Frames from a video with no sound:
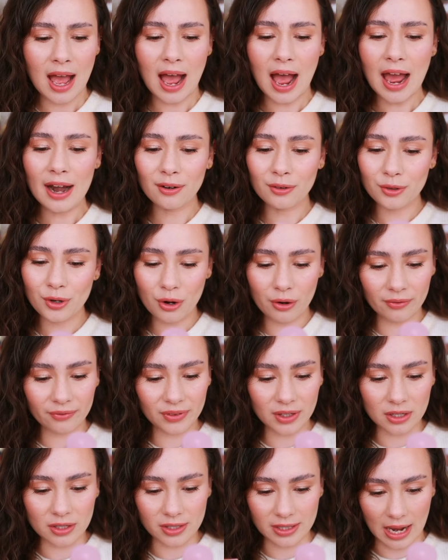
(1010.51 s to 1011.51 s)
I don't know if
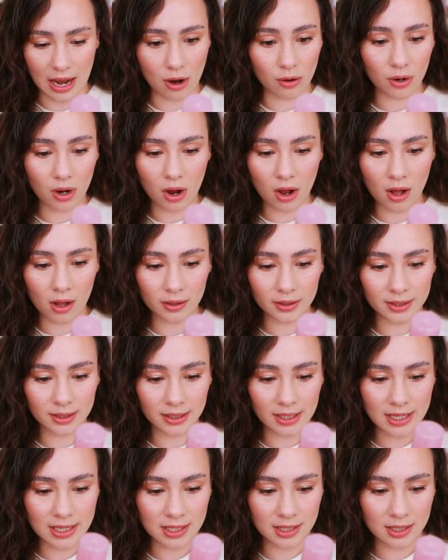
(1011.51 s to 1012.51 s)
there's alcohol in
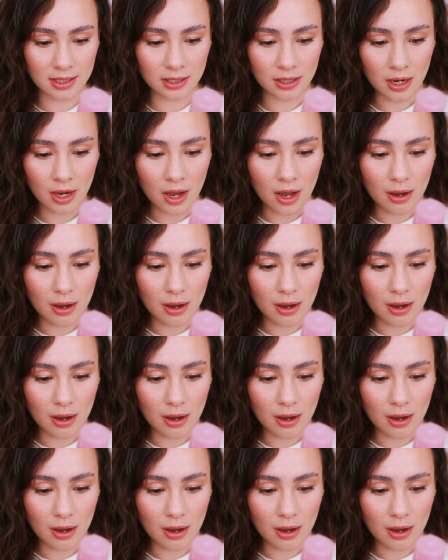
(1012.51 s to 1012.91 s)
this,